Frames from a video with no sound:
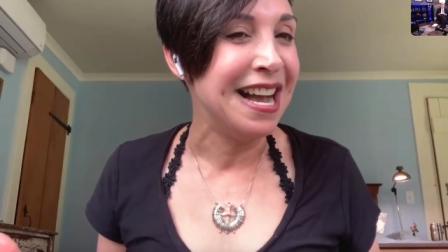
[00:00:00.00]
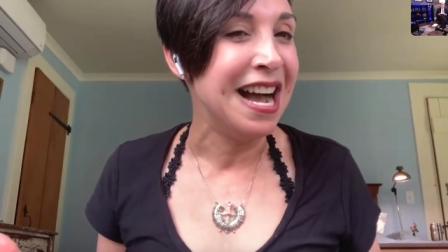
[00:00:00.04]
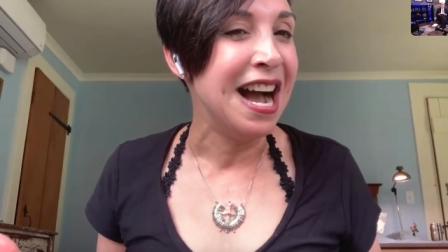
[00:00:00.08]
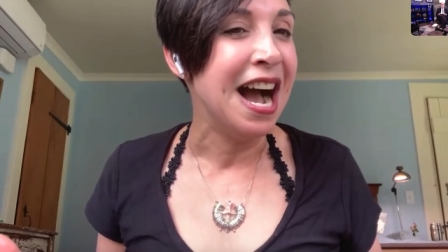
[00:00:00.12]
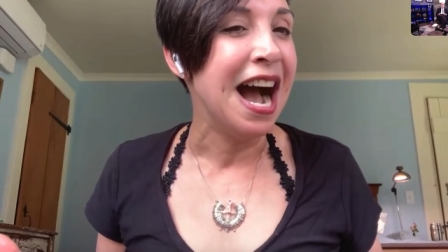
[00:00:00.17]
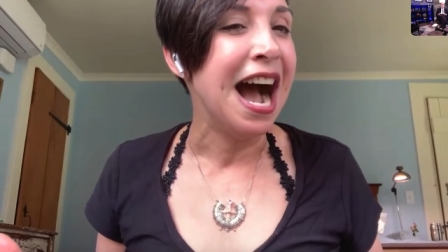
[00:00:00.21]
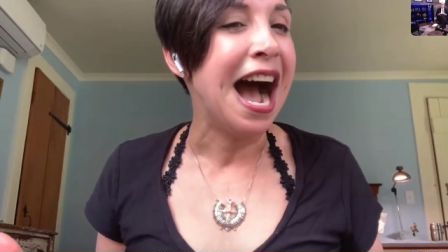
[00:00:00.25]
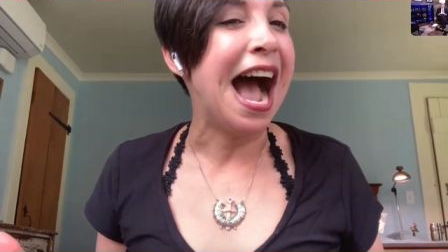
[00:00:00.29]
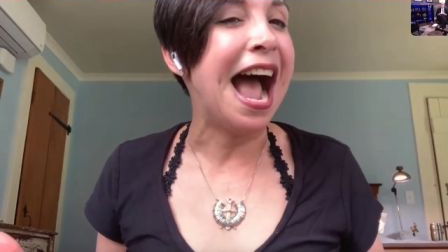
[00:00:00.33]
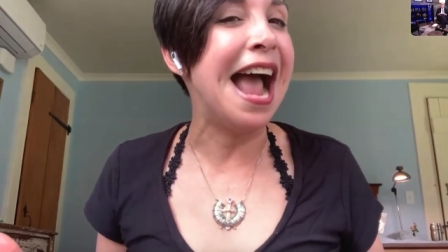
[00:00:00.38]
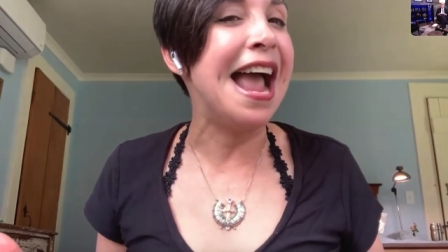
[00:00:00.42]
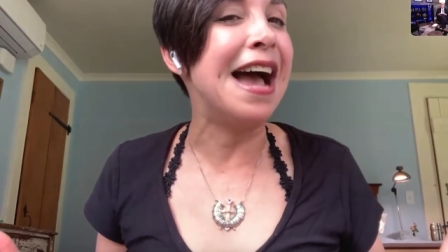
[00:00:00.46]

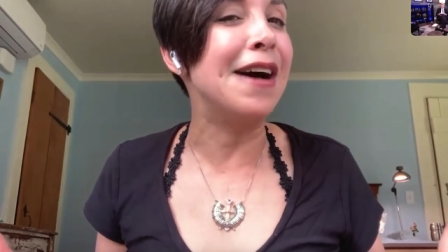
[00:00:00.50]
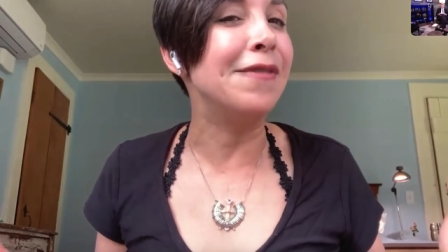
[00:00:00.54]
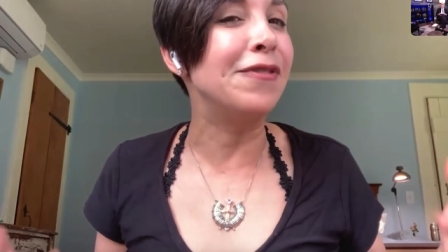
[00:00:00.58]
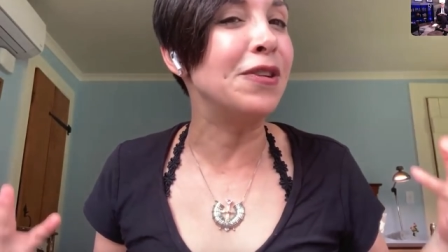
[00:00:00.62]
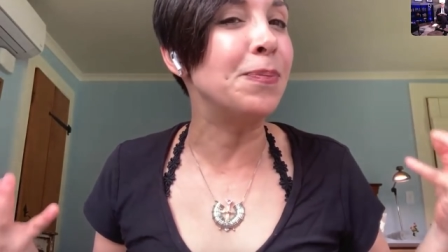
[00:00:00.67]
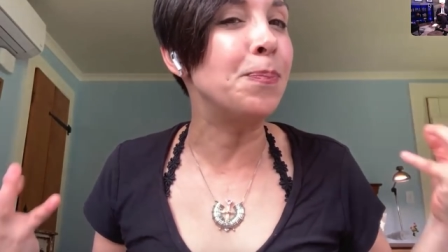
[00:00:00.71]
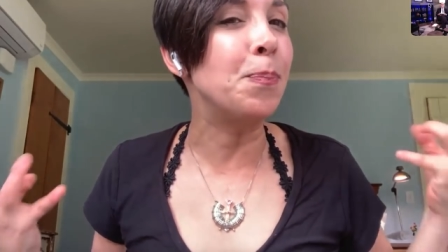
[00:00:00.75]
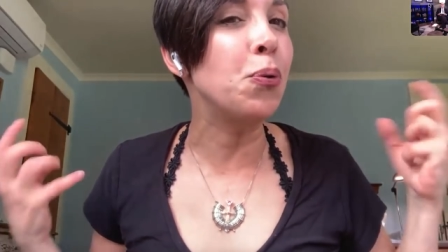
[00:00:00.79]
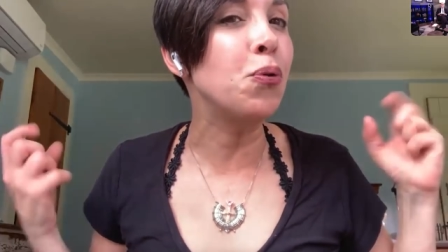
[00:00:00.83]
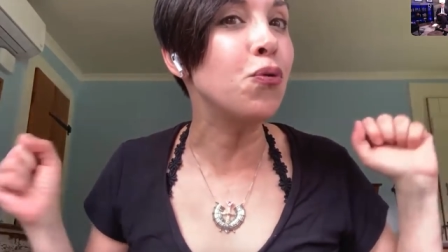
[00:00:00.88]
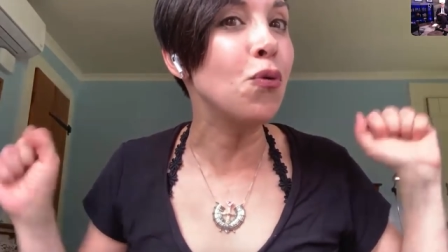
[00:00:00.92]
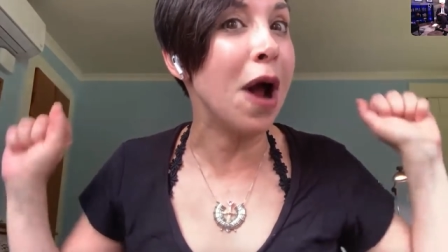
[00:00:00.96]
I have a
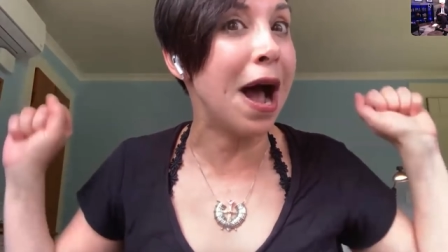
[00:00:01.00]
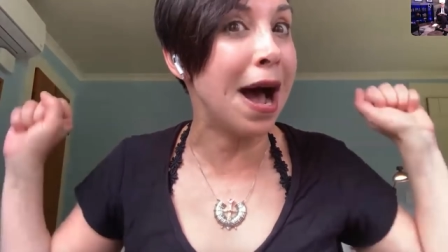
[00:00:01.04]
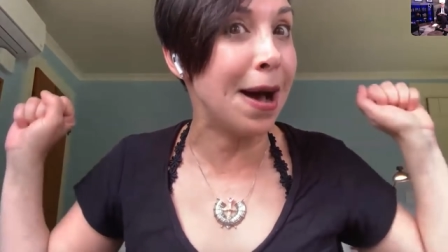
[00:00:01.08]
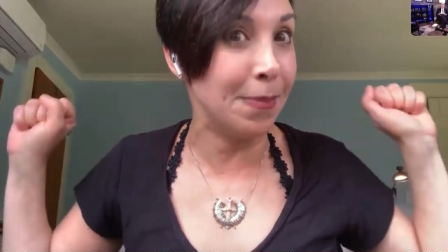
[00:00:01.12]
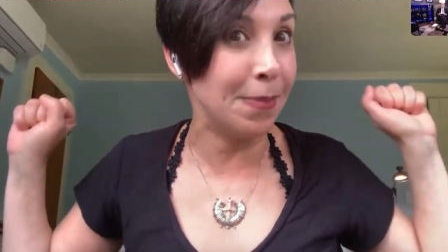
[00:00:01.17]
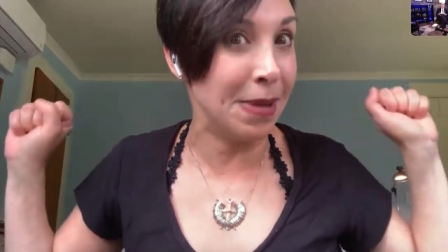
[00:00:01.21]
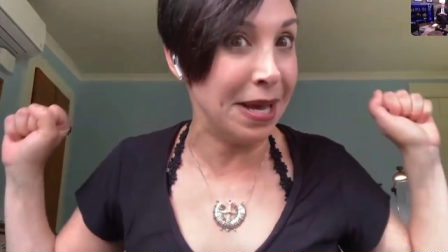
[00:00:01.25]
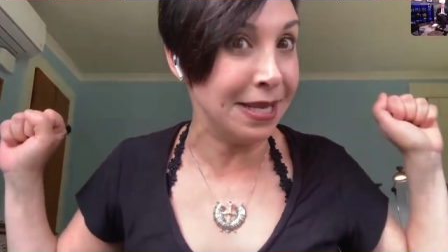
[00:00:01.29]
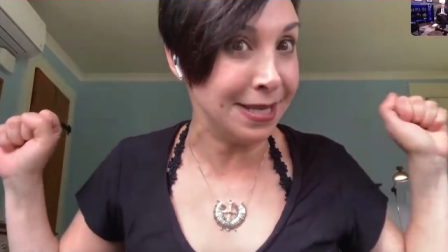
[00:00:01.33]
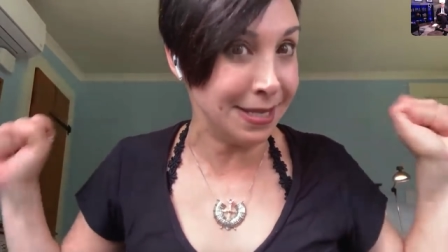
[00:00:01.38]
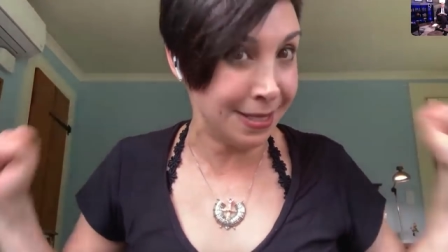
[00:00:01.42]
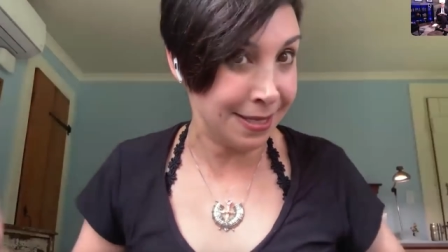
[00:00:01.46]

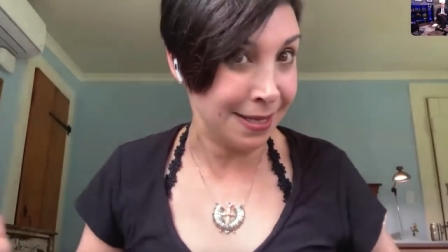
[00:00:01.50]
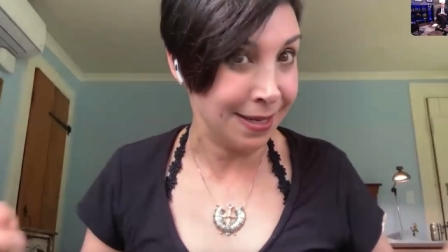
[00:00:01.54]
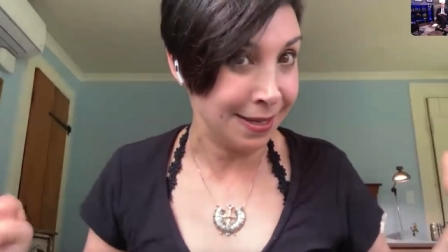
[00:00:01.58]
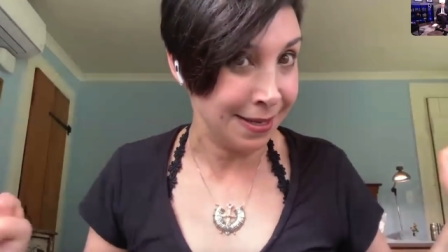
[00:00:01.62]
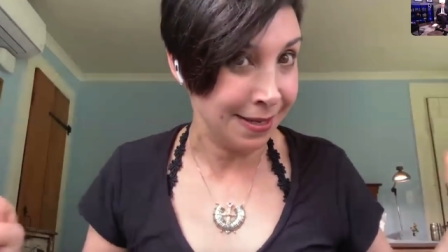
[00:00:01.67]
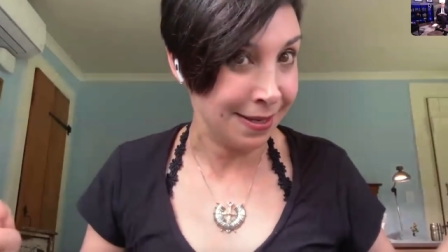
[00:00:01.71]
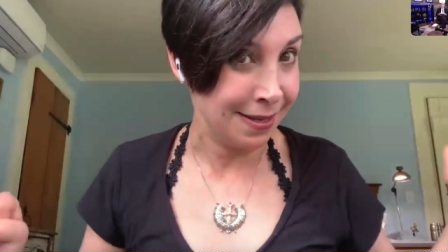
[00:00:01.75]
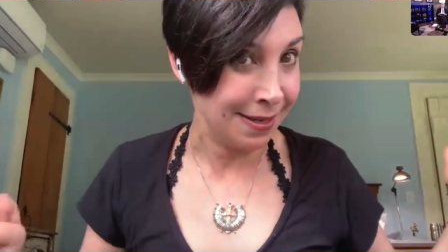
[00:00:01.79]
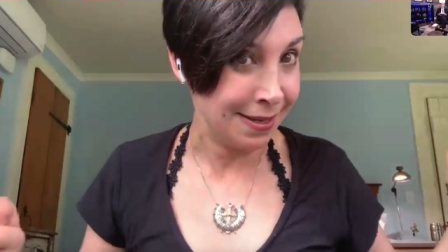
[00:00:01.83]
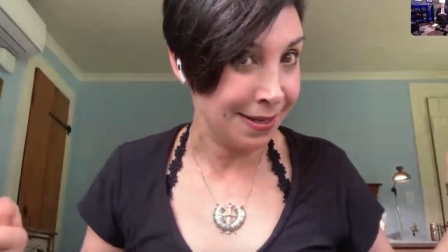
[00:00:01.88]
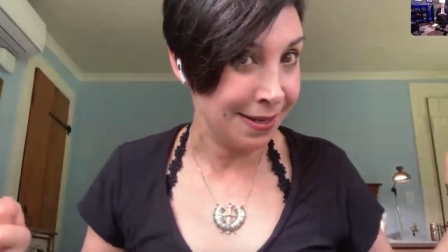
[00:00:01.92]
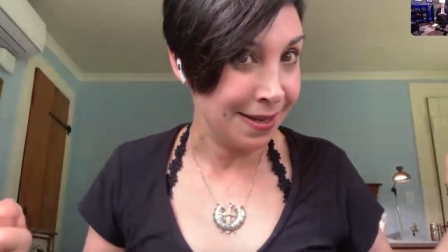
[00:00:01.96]
promise
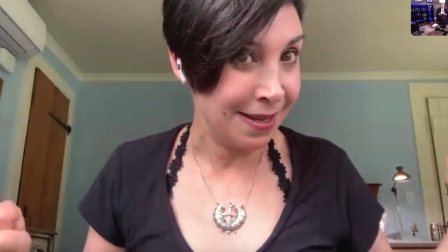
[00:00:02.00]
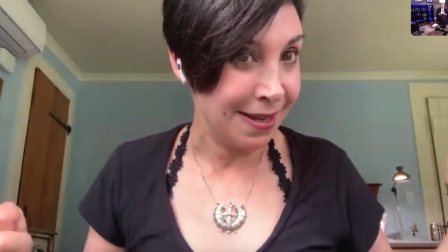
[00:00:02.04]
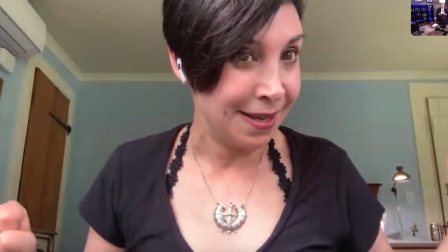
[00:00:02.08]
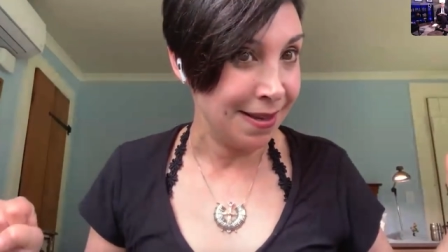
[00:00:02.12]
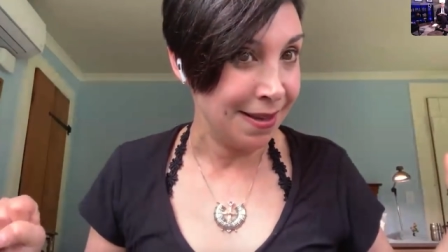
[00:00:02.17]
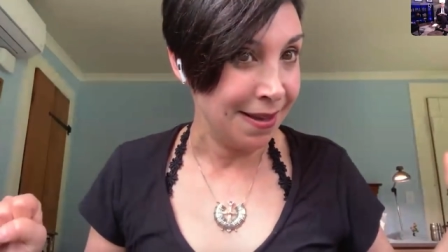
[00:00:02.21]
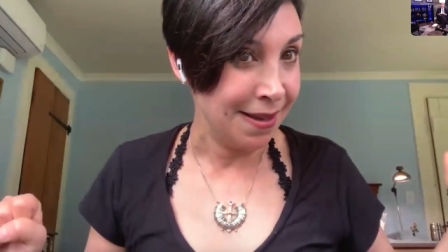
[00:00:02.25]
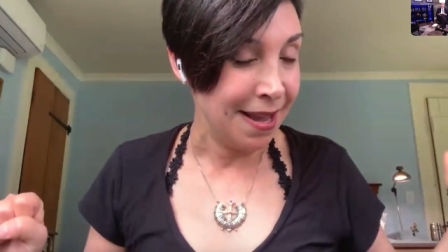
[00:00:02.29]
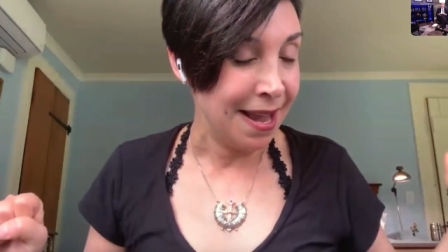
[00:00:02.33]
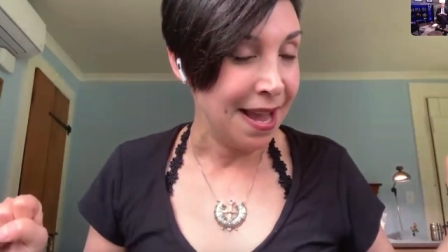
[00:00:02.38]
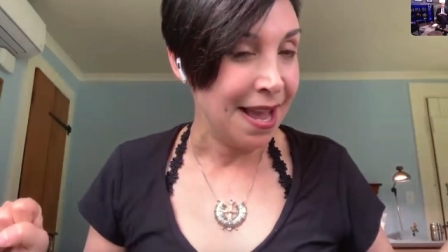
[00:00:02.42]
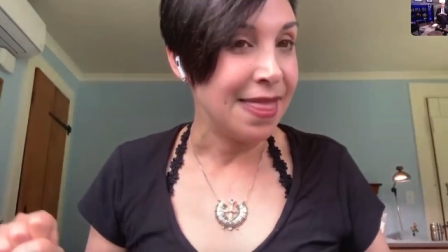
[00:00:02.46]

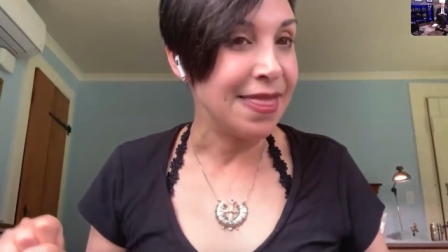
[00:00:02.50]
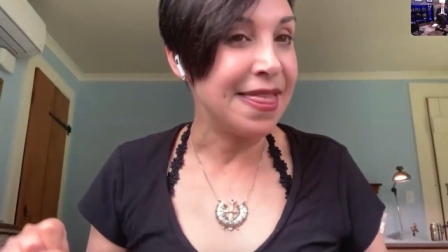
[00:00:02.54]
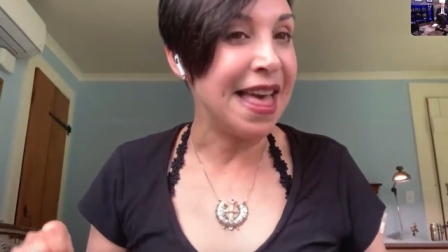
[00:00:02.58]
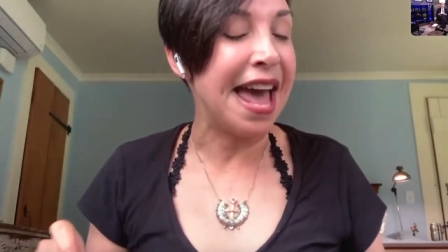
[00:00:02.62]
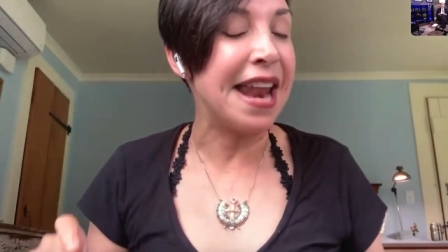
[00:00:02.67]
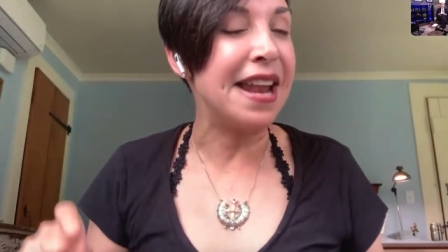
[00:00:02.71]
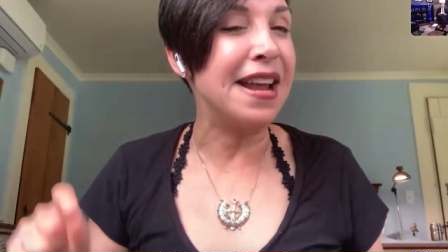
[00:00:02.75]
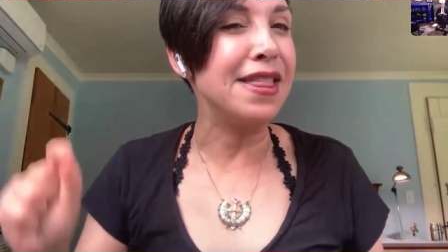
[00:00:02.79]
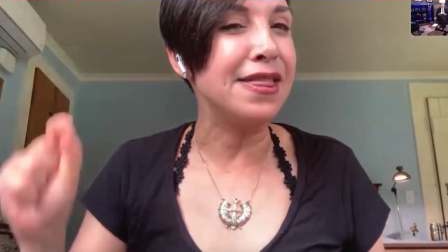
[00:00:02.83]
that